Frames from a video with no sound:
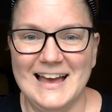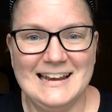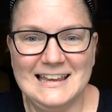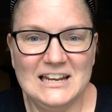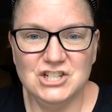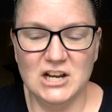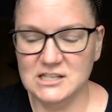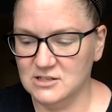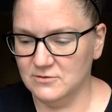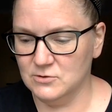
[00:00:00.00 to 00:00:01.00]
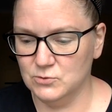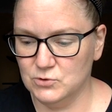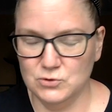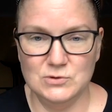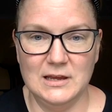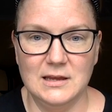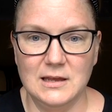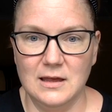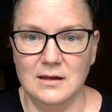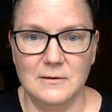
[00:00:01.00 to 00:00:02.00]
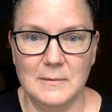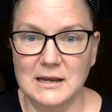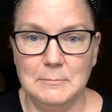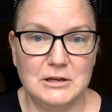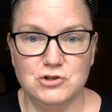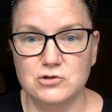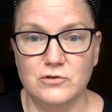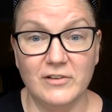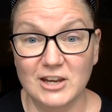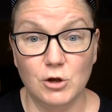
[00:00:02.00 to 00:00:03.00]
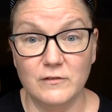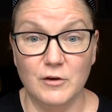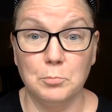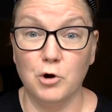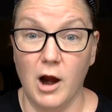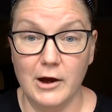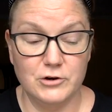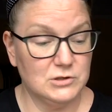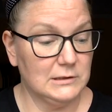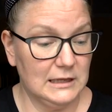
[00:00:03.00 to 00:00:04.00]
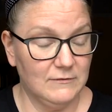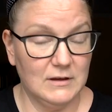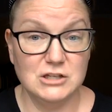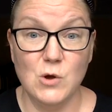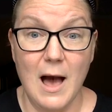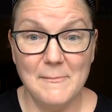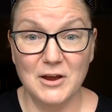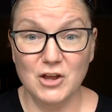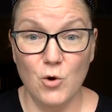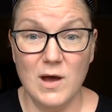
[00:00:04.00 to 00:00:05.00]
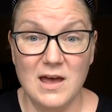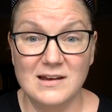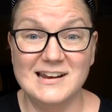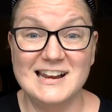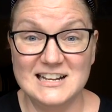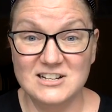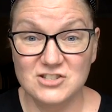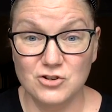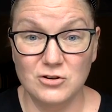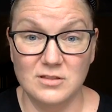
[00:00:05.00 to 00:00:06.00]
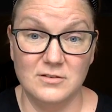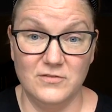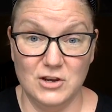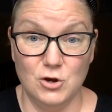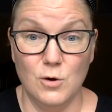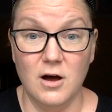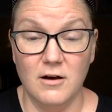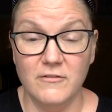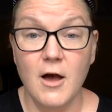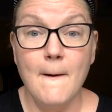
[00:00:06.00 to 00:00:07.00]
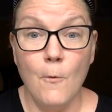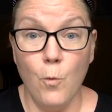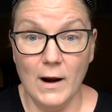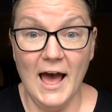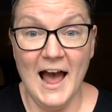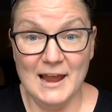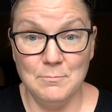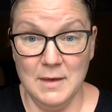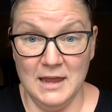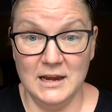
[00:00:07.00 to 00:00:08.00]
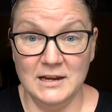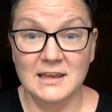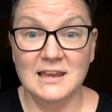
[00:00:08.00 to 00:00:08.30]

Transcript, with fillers: I didn't get a chance to do, to take um, any pictures or video of it prior to leaving. So I'm going to go ahead and insert the video of what I made